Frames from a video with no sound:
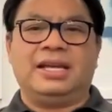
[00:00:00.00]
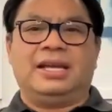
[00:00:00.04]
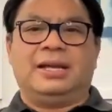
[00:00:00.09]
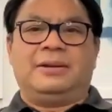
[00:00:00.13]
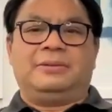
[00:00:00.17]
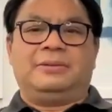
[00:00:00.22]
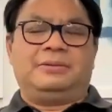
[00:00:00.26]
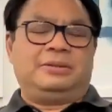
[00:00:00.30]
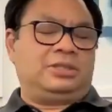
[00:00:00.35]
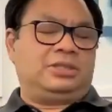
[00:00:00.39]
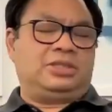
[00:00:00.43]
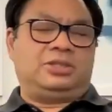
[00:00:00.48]

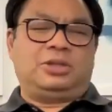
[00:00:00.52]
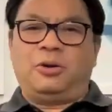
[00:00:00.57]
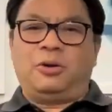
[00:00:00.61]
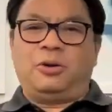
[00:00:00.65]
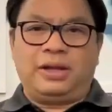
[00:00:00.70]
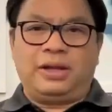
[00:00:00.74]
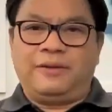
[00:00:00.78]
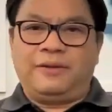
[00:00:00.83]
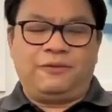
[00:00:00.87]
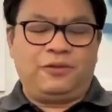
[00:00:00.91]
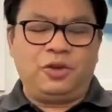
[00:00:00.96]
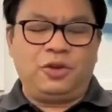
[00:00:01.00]
So
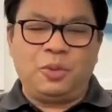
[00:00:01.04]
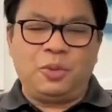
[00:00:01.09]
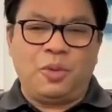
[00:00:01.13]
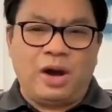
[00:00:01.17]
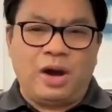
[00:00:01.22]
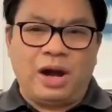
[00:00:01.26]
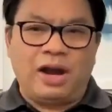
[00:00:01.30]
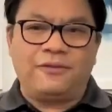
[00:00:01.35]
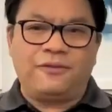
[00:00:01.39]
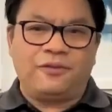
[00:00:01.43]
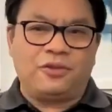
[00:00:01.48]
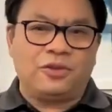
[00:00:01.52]
if
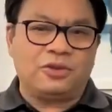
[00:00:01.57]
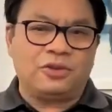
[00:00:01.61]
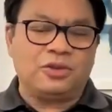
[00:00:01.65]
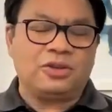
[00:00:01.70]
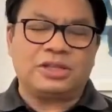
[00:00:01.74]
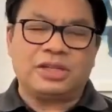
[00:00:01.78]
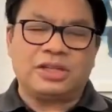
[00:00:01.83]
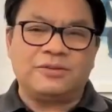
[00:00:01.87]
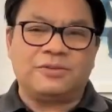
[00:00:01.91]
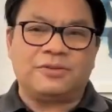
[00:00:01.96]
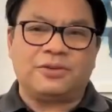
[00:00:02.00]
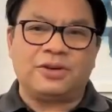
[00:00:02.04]
you're
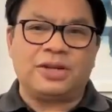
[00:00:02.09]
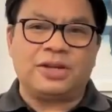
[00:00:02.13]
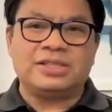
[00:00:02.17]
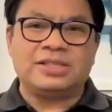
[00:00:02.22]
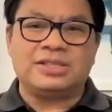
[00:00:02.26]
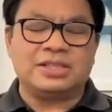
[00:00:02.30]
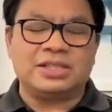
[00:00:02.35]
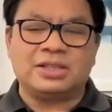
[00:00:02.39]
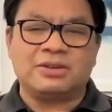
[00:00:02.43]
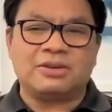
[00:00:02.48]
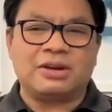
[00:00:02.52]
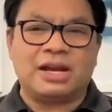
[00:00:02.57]
looking for
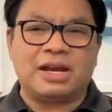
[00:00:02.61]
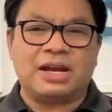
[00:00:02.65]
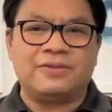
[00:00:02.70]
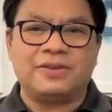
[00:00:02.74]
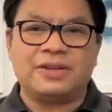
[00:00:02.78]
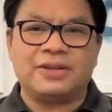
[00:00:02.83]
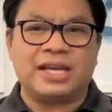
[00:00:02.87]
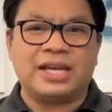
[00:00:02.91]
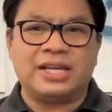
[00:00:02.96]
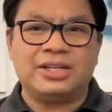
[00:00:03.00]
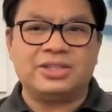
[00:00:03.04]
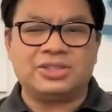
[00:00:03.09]
instant
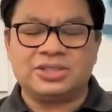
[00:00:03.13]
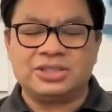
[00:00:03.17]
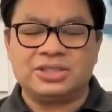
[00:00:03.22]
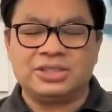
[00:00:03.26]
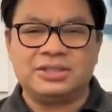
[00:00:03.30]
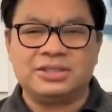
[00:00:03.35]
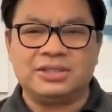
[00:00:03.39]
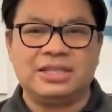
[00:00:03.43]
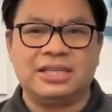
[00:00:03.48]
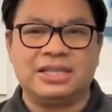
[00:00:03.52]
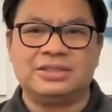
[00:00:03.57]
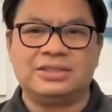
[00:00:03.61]
gratification,
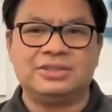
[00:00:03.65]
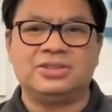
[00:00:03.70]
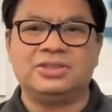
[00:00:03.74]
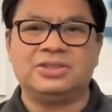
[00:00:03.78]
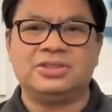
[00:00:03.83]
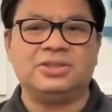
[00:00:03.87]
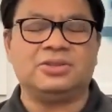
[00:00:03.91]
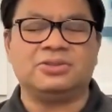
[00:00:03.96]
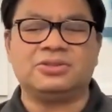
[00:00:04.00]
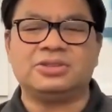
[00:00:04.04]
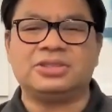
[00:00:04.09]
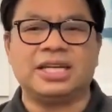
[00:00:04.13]
then do
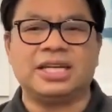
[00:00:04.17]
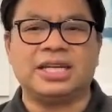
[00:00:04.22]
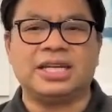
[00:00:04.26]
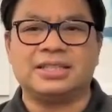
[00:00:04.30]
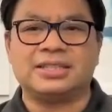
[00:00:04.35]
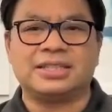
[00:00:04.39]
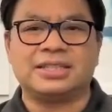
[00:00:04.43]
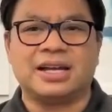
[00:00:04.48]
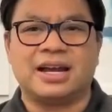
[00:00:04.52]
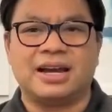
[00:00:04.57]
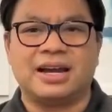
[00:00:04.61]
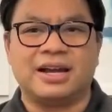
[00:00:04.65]
your
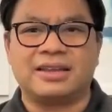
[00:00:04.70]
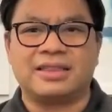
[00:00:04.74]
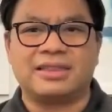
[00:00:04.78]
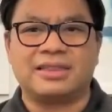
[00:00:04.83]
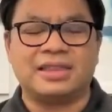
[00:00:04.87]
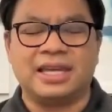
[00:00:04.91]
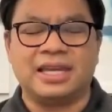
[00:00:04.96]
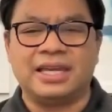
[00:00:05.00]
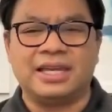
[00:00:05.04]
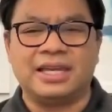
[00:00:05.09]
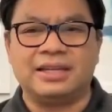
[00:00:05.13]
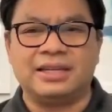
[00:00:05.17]
TikTok
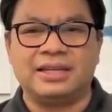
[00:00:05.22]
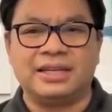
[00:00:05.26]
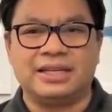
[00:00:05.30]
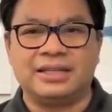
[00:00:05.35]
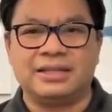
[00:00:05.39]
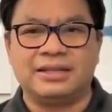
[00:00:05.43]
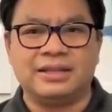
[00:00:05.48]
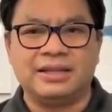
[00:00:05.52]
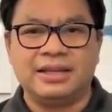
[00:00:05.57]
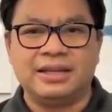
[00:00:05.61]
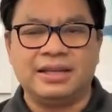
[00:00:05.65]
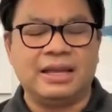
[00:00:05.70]
thing
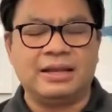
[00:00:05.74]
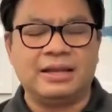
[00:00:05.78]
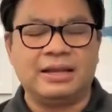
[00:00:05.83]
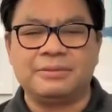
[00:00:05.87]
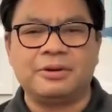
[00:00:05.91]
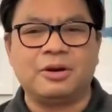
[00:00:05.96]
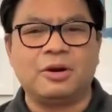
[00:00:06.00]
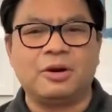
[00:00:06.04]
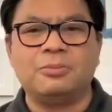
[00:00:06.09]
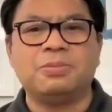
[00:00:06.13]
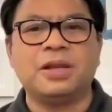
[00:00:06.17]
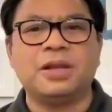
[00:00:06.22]
and
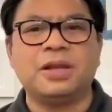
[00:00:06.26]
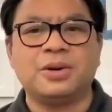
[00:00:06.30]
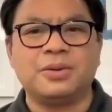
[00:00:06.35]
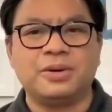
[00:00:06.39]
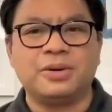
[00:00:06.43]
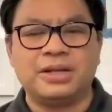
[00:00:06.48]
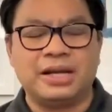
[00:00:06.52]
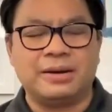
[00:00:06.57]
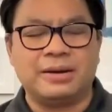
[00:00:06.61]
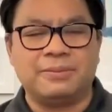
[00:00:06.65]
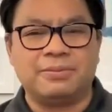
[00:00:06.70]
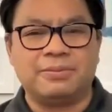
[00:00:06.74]
go blow it
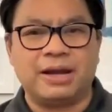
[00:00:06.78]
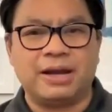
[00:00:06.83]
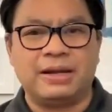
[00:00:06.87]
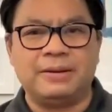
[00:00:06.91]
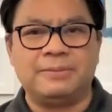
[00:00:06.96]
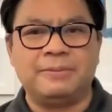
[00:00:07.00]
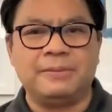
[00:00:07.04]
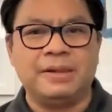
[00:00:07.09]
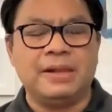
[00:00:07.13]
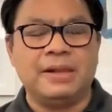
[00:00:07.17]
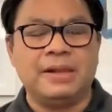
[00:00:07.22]
up, right?